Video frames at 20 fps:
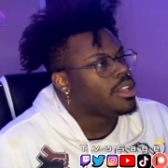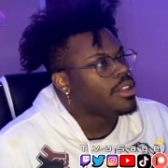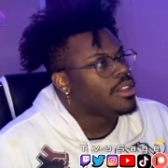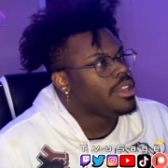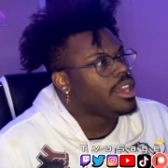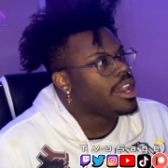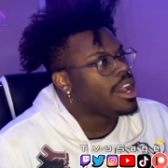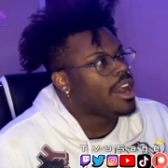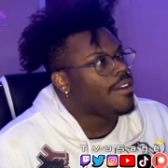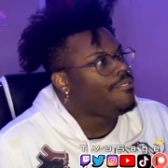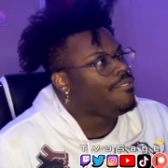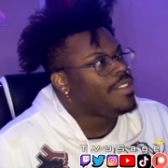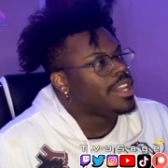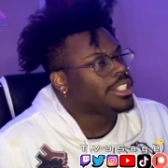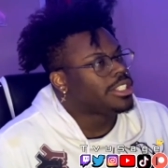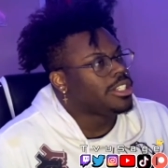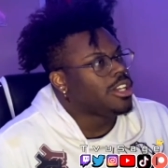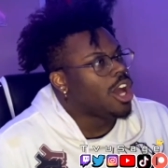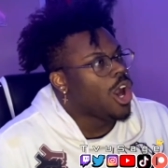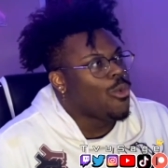Yeah,
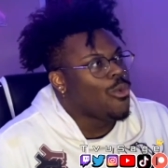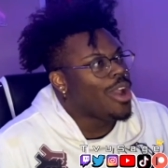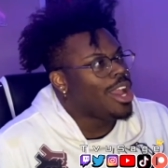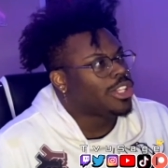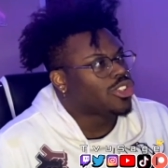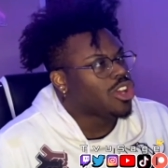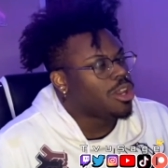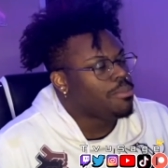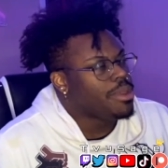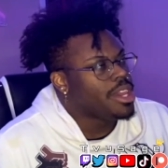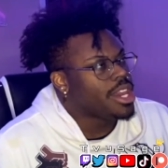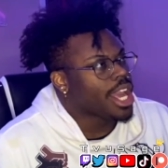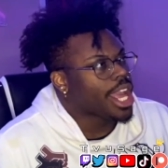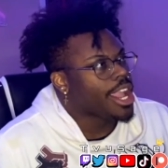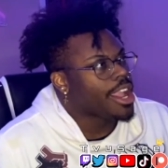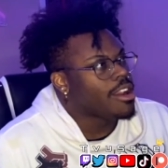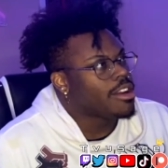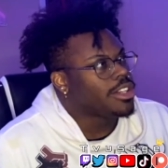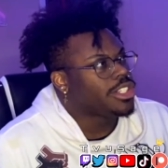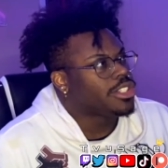there's no way it's gonna be a
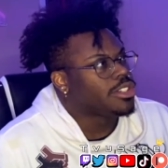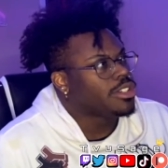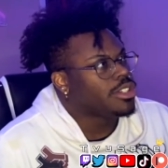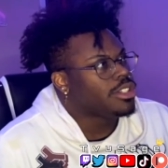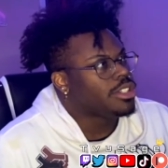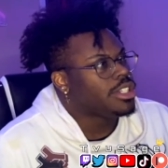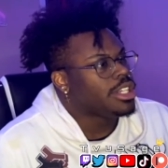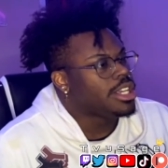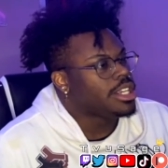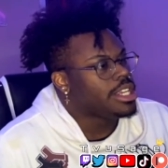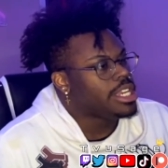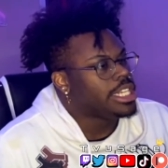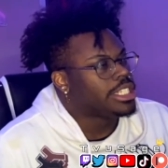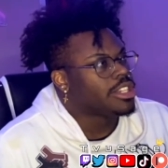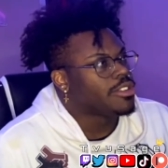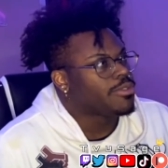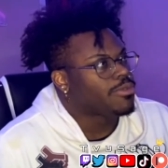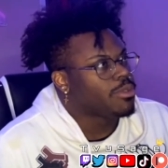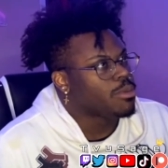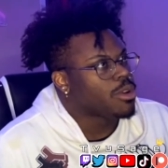character that
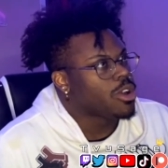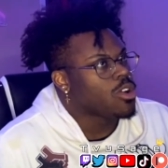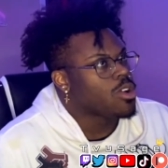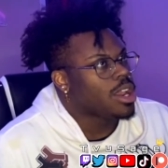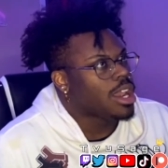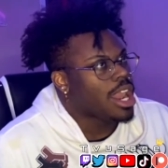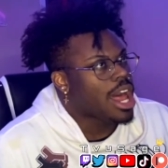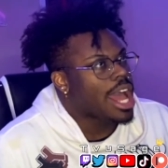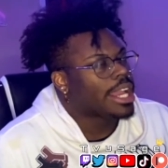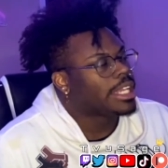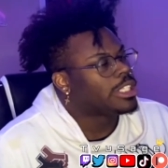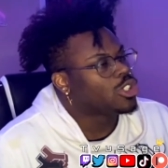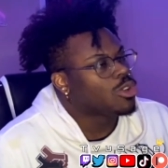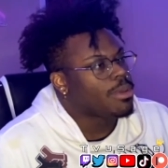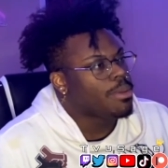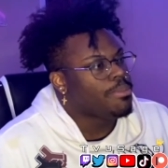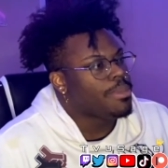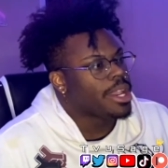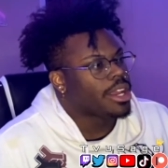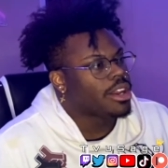isn't from Gurren Lagann and
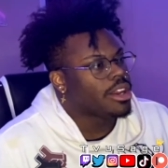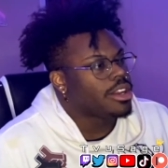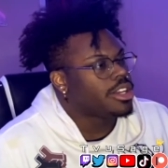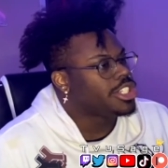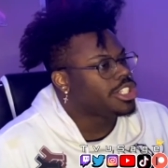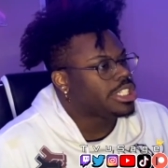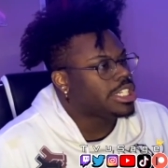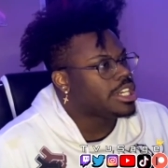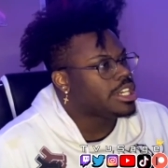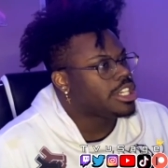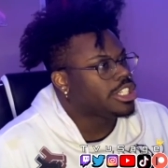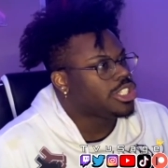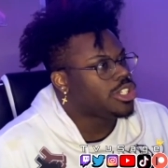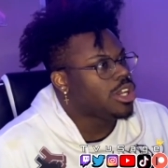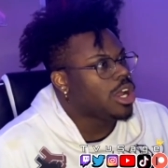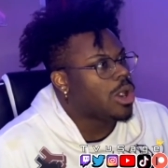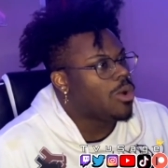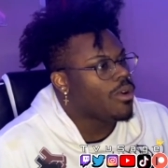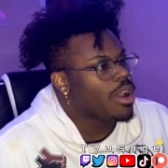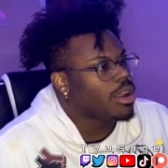gonna be bigger than this shit. There's
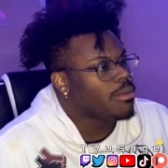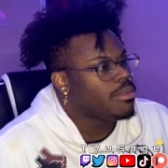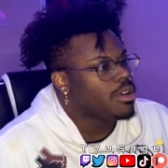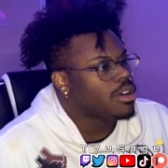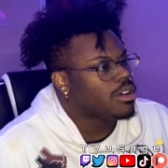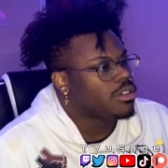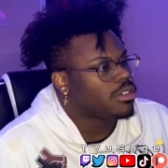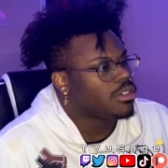no way, bro.